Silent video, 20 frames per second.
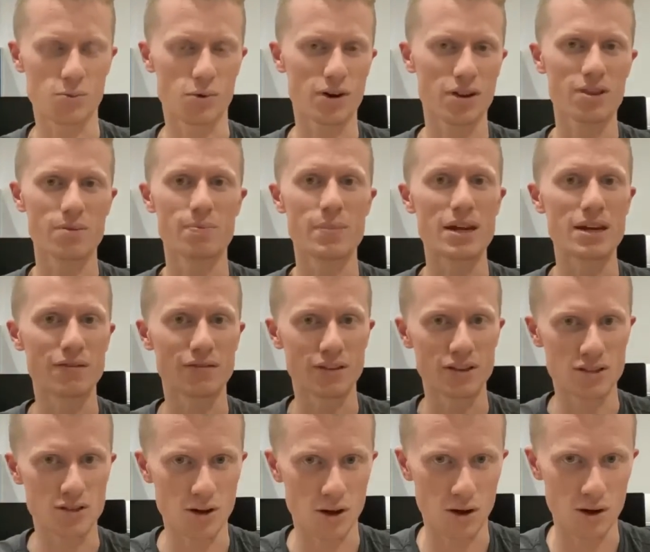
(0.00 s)
What are the
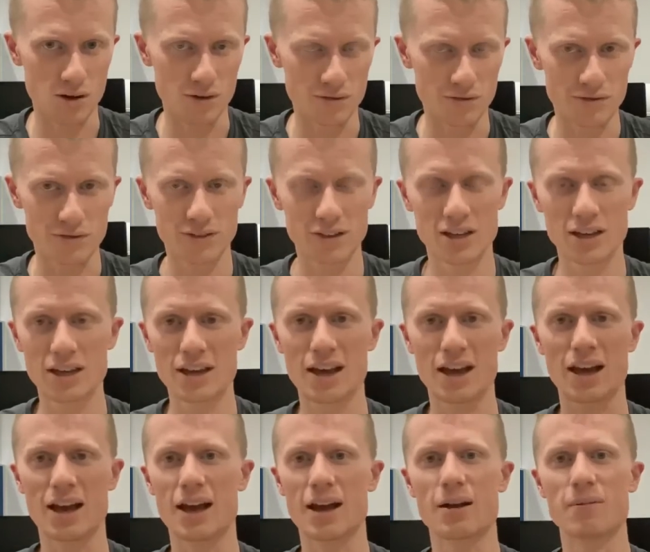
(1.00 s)
benefits of,
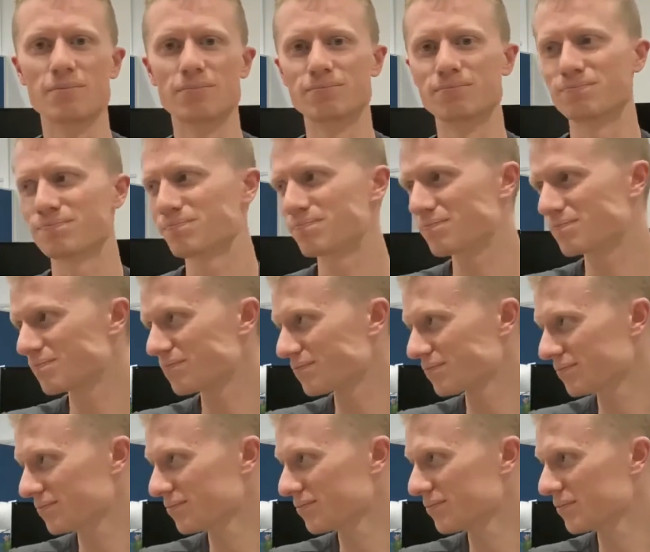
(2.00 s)
um,
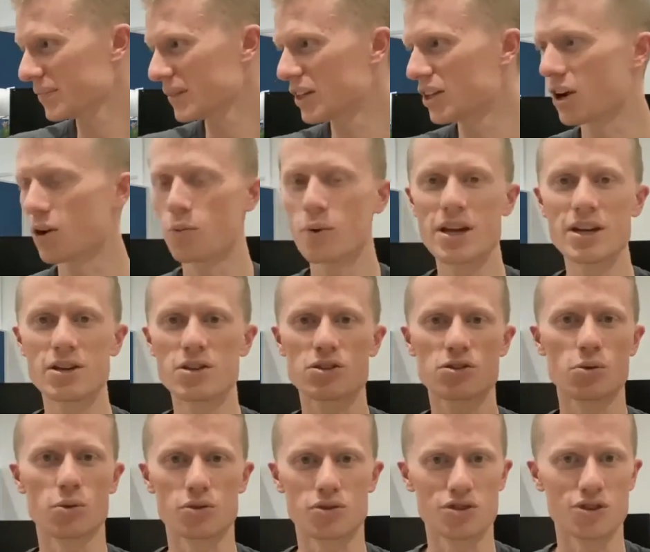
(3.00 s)
you know, where do you
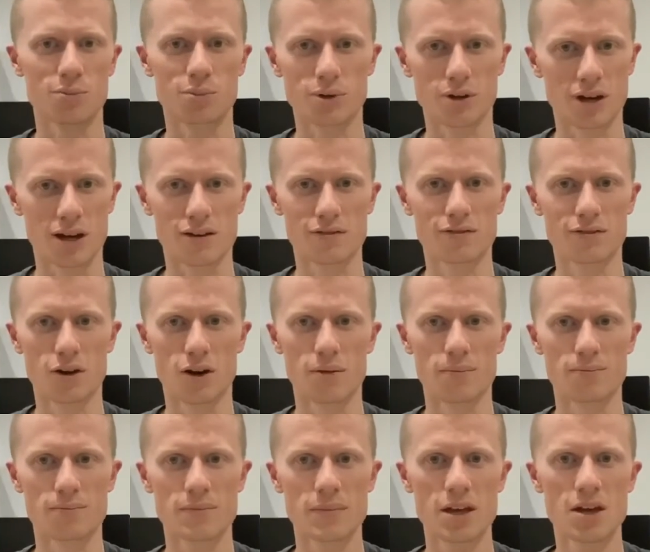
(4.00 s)
source your product
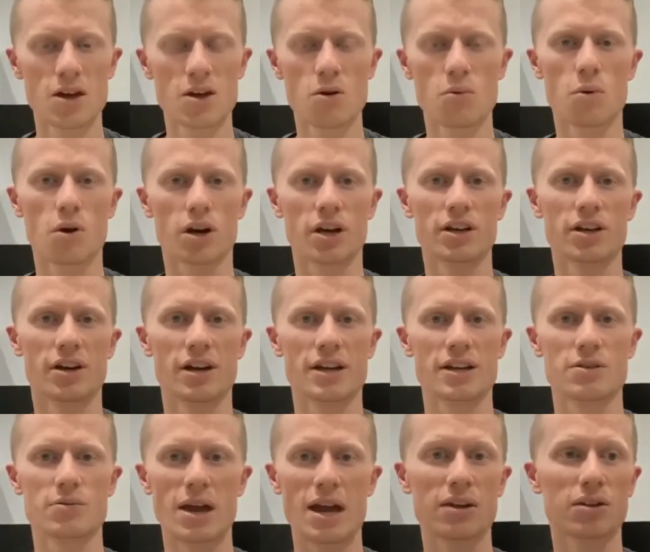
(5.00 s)
from? What can I,
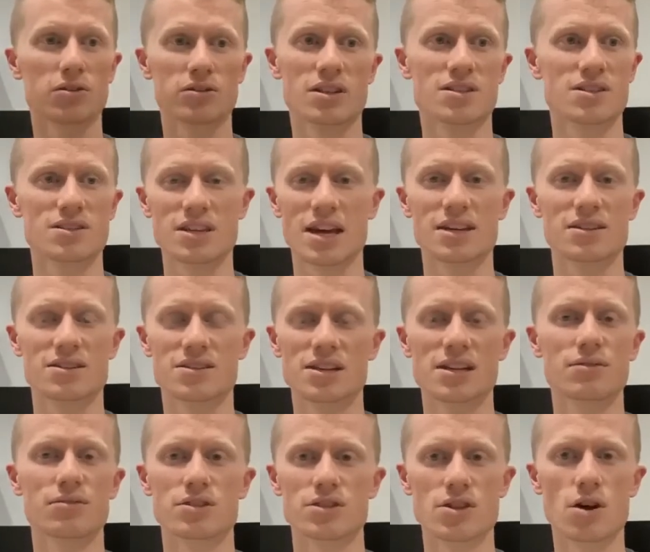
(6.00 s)
how long does it take to see
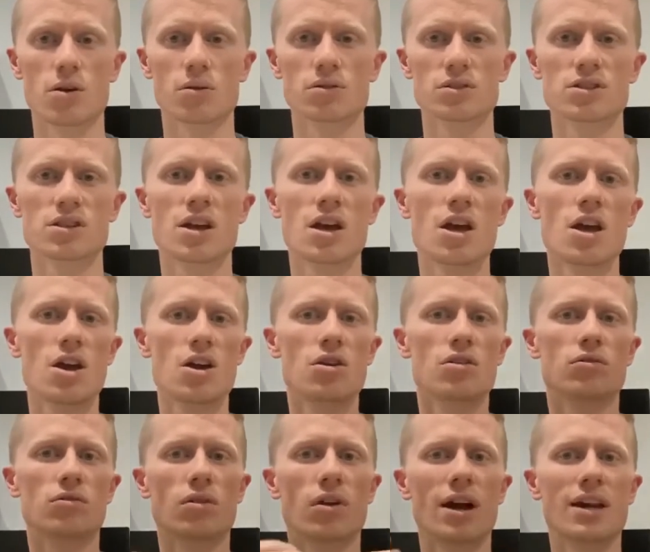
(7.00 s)
results?
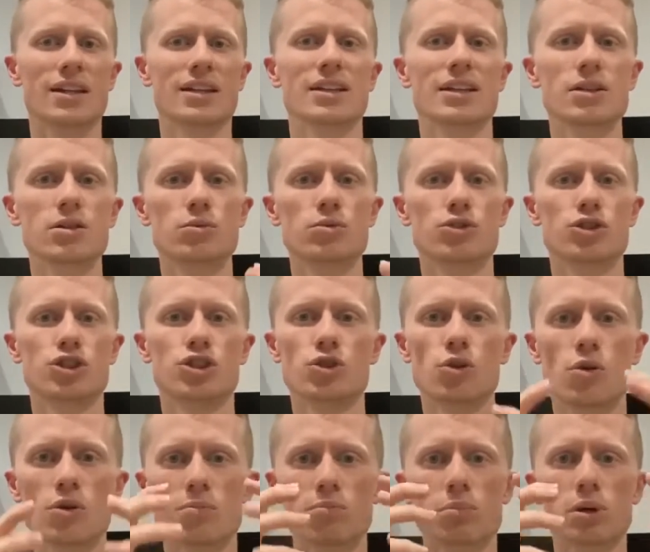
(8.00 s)
Write little
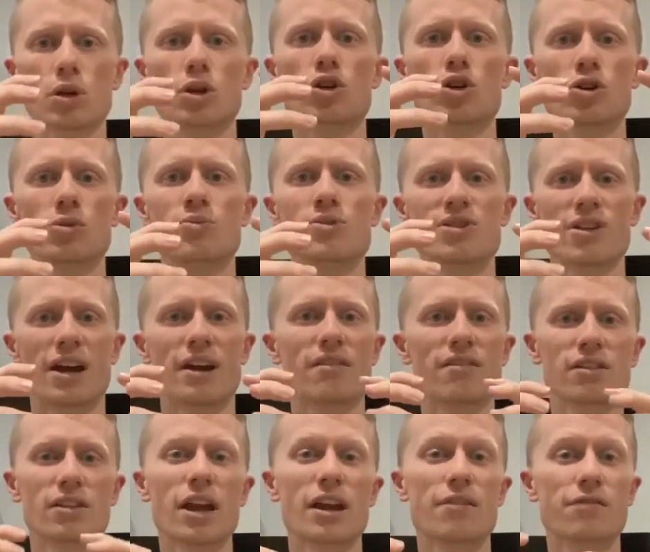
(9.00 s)
short blurbs like,
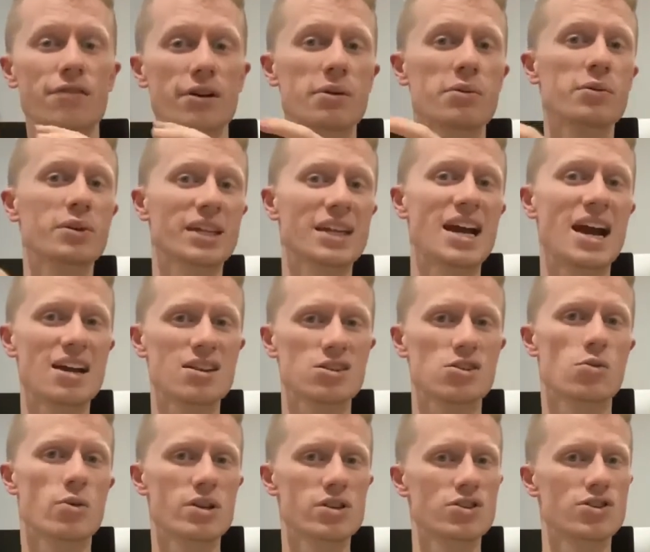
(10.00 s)
like frequently asked
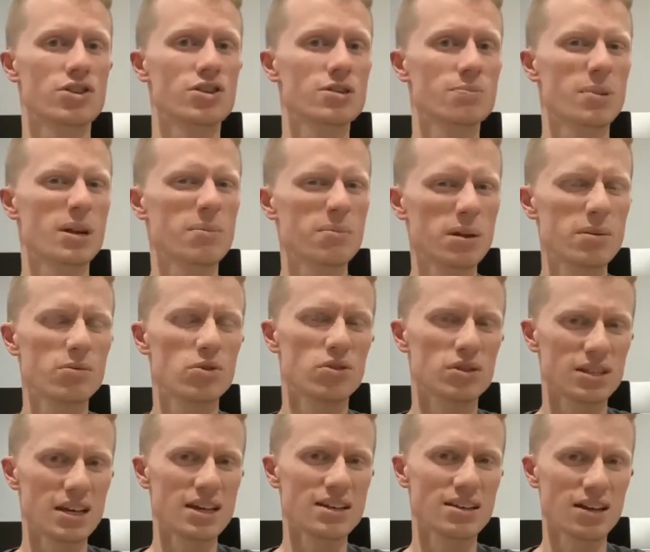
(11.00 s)
questions, but a bit more
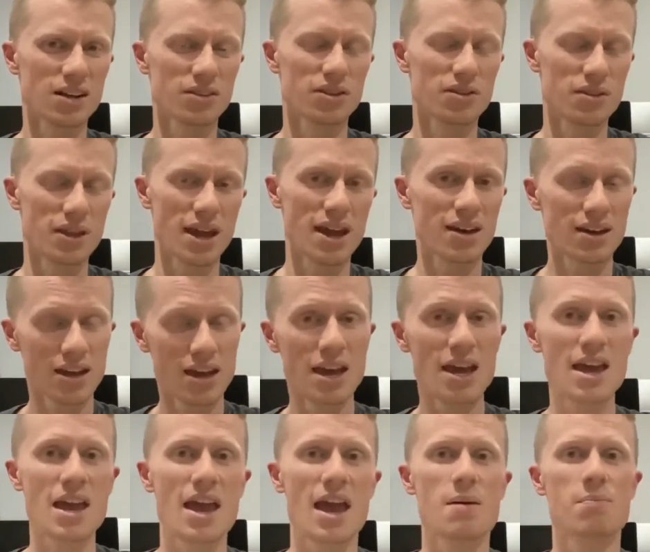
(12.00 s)
detailed than that,
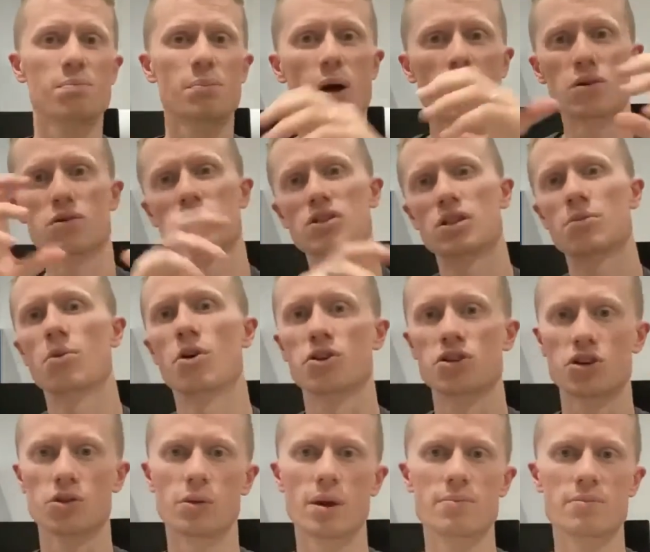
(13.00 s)
and post them on
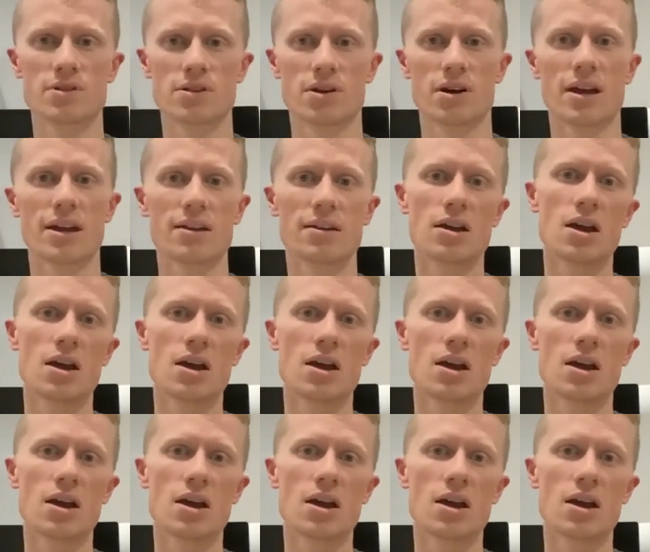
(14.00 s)
your website.